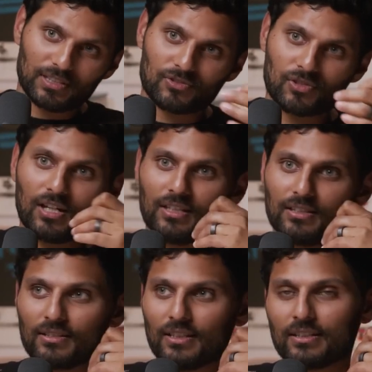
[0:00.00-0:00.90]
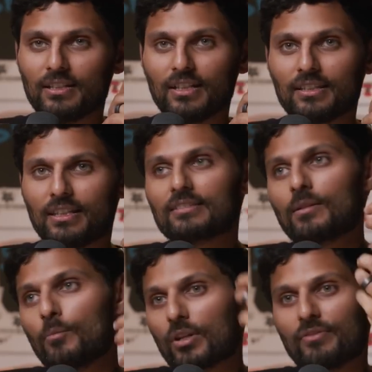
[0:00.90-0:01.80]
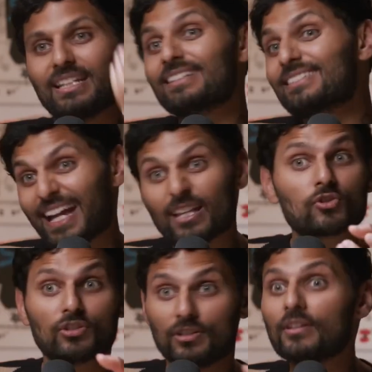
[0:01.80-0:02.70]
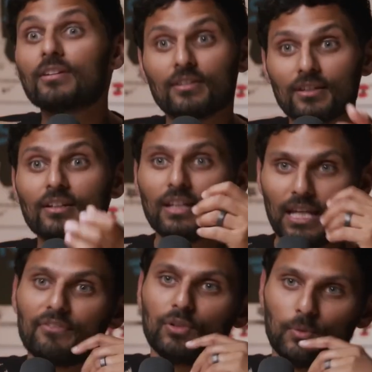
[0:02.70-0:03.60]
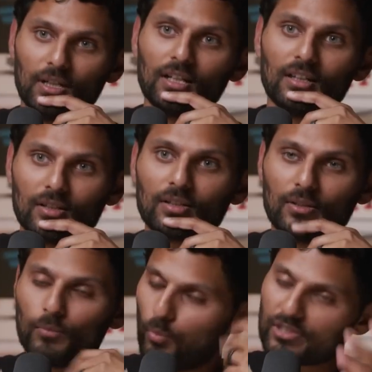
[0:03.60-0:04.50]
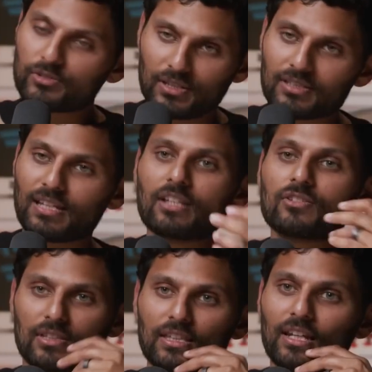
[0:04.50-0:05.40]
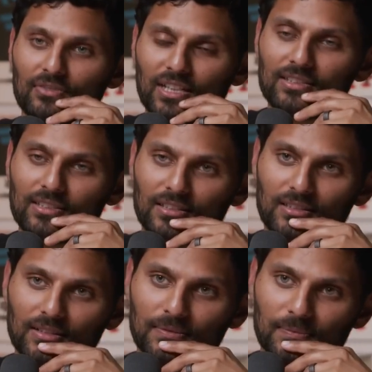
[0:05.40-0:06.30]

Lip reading: all these journeys, like there's somewhat of an intention, if you will. Mm-hmm. What is your intention then, if that's easier?